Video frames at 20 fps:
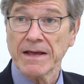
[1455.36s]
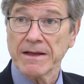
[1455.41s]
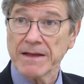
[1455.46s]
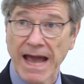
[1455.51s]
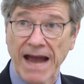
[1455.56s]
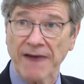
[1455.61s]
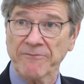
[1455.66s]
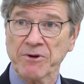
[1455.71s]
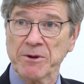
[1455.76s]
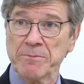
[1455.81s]

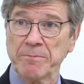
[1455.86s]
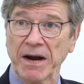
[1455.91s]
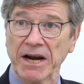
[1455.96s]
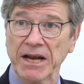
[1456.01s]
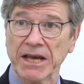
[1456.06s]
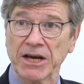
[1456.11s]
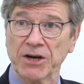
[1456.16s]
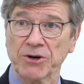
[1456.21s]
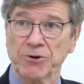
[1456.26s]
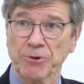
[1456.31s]

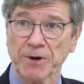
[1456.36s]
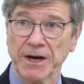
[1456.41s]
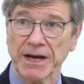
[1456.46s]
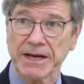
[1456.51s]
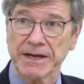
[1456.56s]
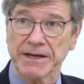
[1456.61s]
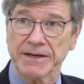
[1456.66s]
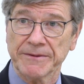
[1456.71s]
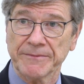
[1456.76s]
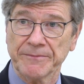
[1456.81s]
Everybody
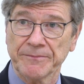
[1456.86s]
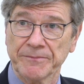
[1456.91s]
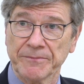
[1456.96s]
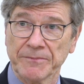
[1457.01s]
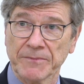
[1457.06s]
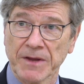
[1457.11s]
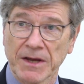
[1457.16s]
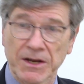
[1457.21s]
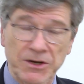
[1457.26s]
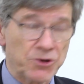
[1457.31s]
agreed
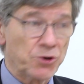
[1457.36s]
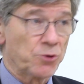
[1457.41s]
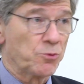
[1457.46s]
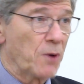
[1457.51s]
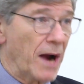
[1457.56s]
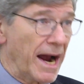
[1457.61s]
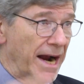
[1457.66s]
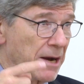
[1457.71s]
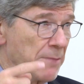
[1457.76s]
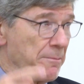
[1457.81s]
to
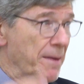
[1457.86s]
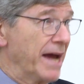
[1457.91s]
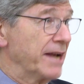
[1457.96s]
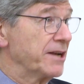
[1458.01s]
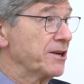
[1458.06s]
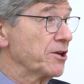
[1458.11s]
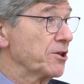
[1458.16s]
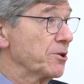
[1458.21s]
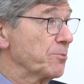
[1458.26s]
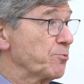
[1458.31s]

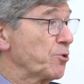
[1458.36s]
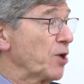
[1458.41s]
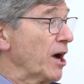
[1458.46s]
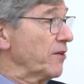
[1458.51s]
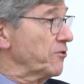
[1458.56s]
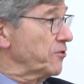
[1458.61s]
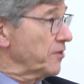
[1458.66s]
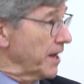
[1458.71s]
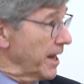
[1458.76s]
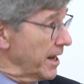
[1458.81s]
recommend to the
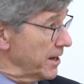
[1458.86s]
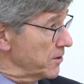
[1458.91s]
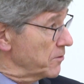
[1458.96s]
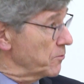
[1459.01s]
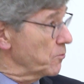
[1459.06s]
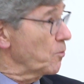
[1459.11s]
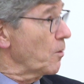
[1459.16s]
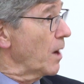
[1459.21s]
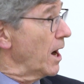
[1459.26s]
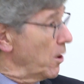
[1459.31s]
president,
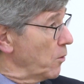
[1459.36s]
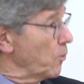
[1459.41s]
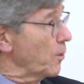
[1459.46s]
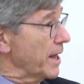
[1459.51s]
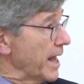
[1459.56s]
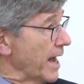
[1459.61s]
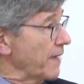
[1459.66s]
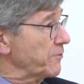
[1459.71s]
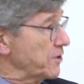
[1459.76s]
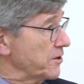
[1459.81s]
well,
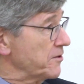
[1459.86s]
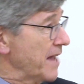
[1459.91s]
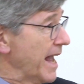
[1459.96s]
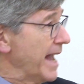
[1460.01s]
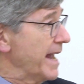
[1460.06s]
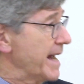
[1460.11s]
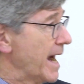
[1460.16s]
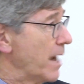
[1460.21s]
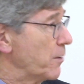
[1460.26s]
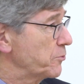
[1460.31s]
we have to
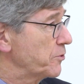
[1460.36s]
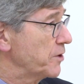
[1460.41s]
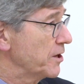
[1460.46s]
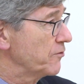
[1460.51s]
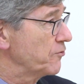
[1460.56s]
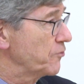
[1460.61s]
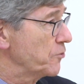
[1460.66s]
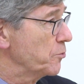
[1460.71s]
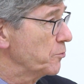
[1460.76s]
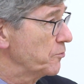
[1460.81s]
take out
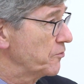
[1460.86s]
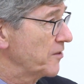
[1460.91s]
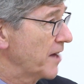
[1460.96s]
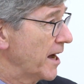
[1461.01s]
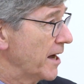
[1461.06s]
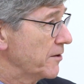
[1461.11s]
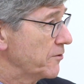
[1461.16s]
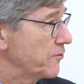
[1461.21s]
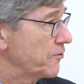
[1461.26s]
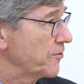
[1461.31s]
these new
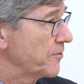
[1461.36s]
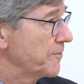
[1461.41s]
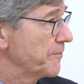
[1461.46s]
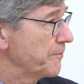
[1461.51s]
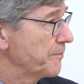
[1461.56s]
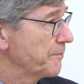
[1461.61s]
sites.